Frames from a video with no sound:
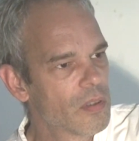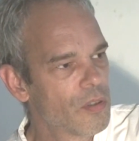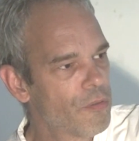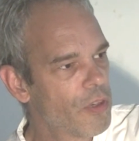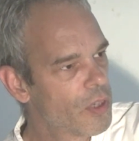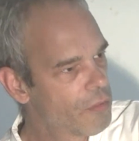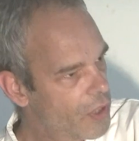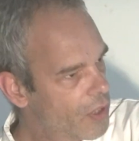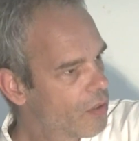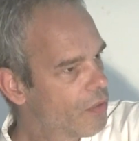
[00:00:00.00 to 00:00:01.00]
The fear of
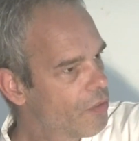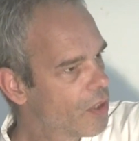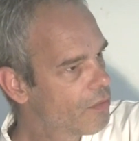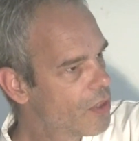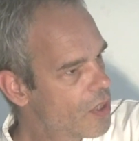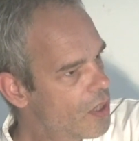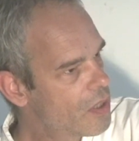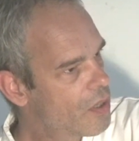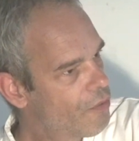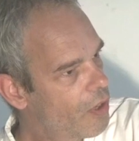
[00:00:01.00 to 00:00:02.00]
death, the fear of
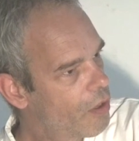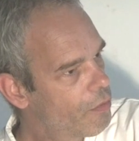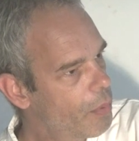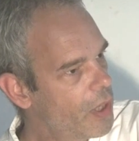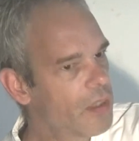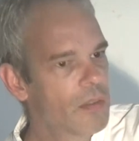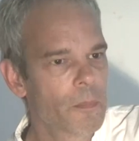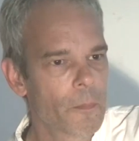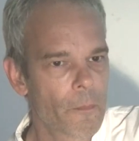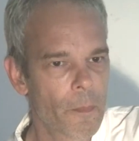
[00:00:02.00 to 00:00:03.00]
disease, the fear of pain,
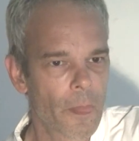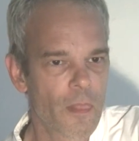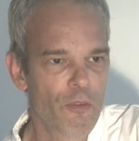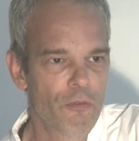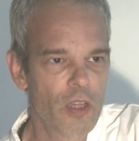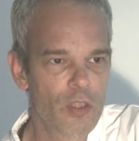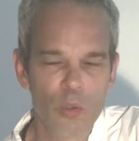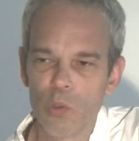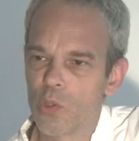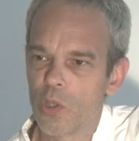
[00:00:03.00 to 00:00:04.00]
the fear to
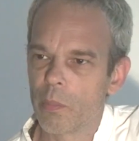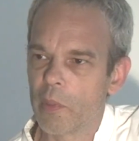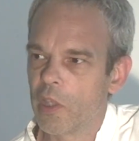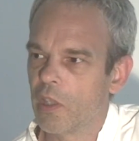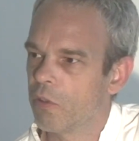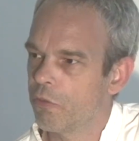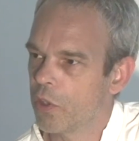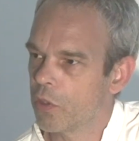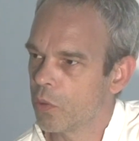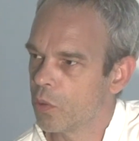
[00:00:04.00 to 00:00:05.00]
lose your money, the
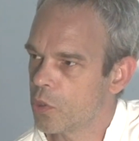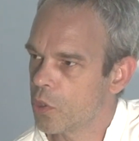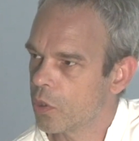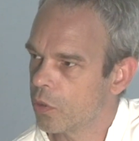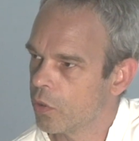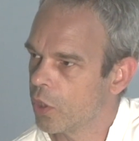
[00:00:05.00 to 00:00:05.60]
fear to lose your,